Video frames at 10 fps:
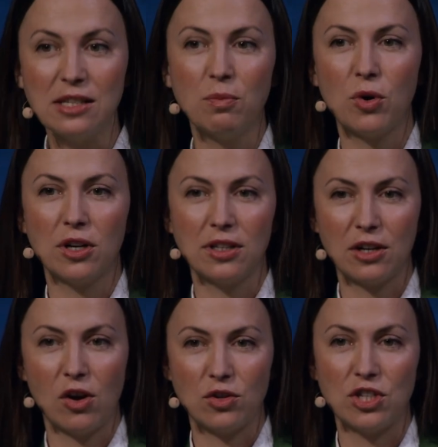important
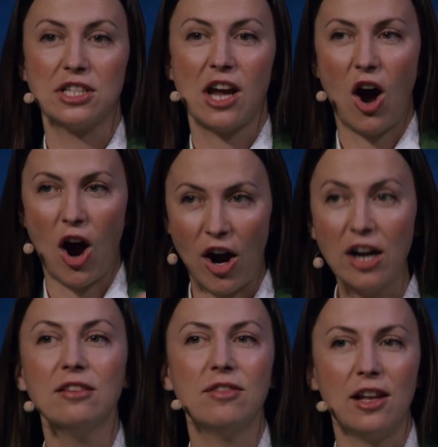technologies
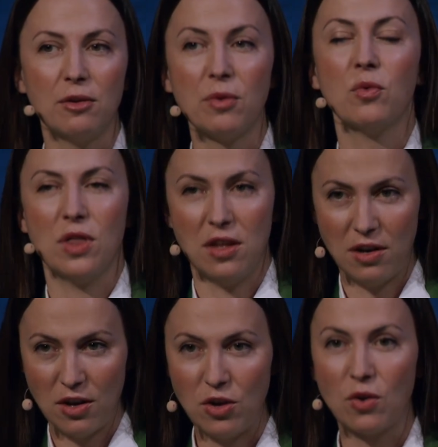are developed
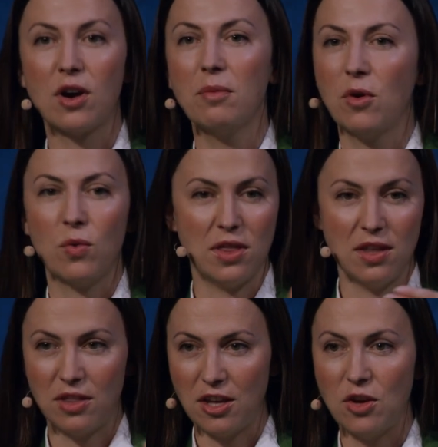within Europe,
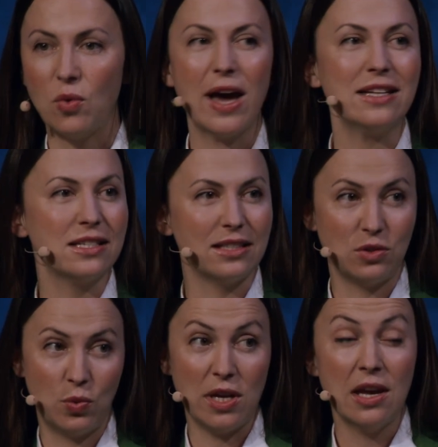within the US,
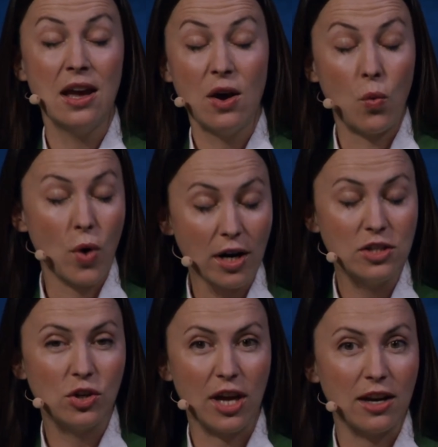that we work
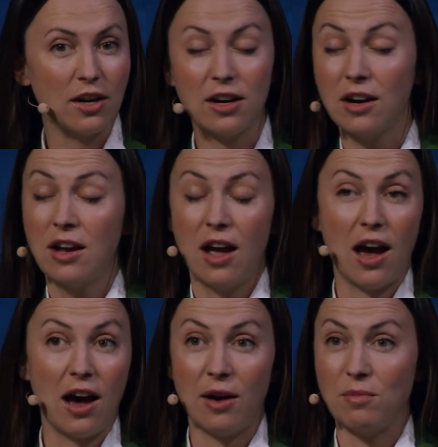together,
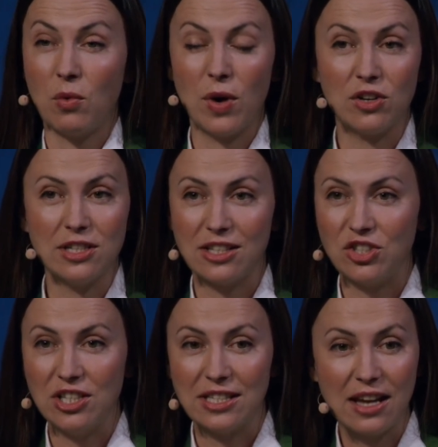whether it's a
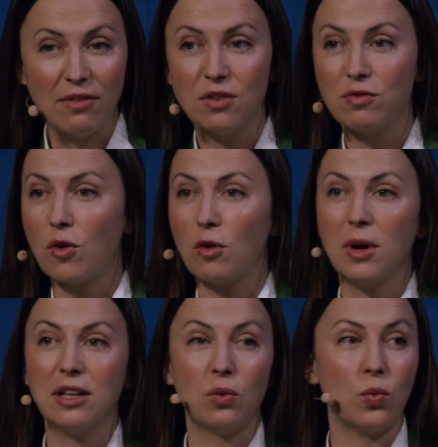G7
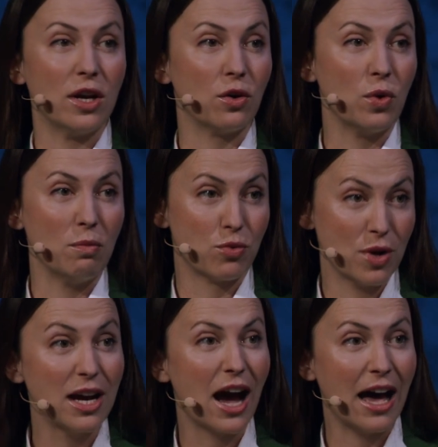format, whether we
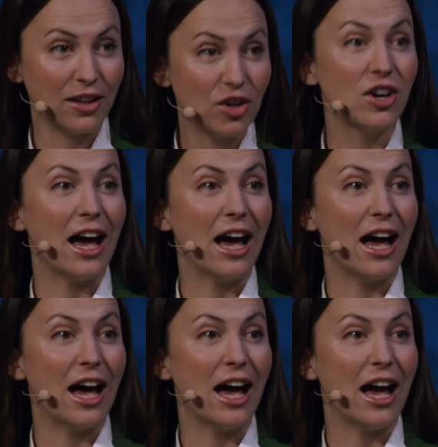bring other